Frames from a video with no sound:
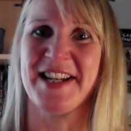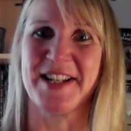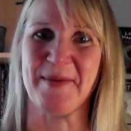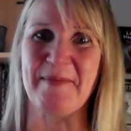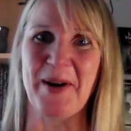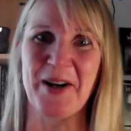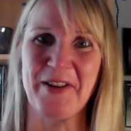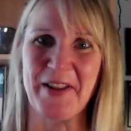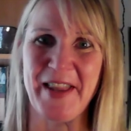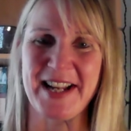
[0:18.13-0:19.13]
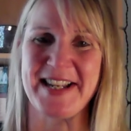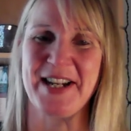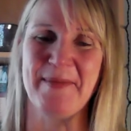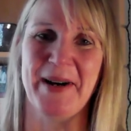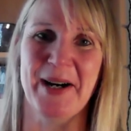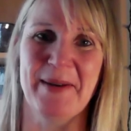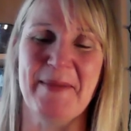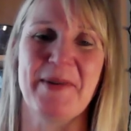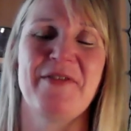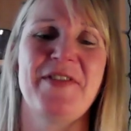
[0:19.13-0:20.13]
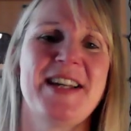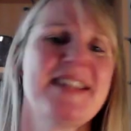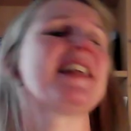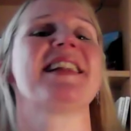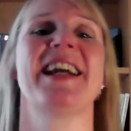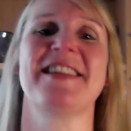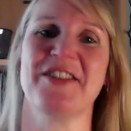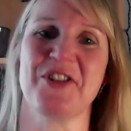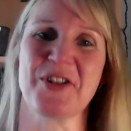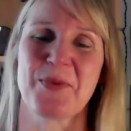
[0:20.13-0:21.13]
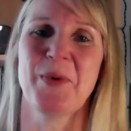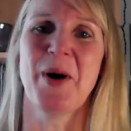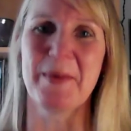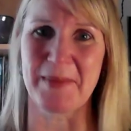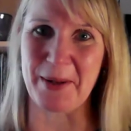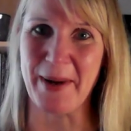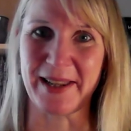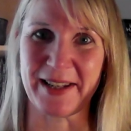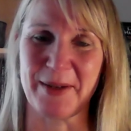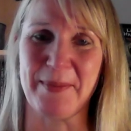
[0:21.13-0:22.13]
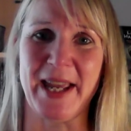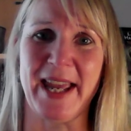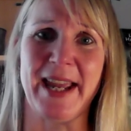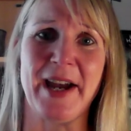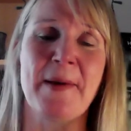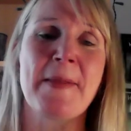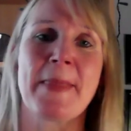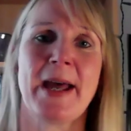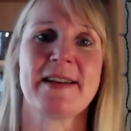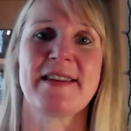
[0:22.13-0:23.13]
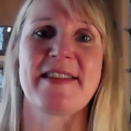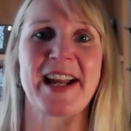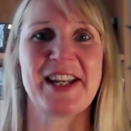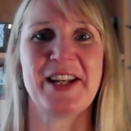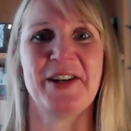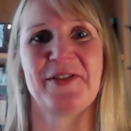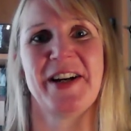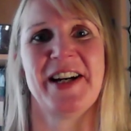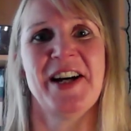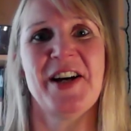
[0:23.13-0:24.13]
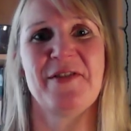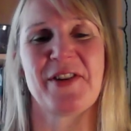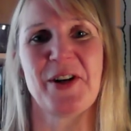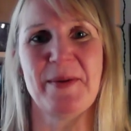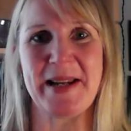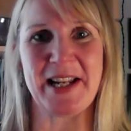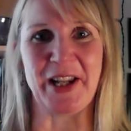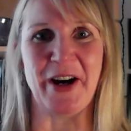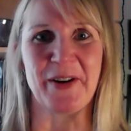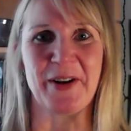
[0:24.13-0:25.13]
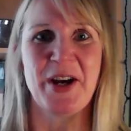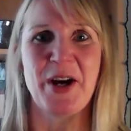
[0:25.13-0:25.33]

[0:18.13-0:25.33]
So more on that in a moment. But first, I'd like to just warmly welcome you here and thank you for coming along.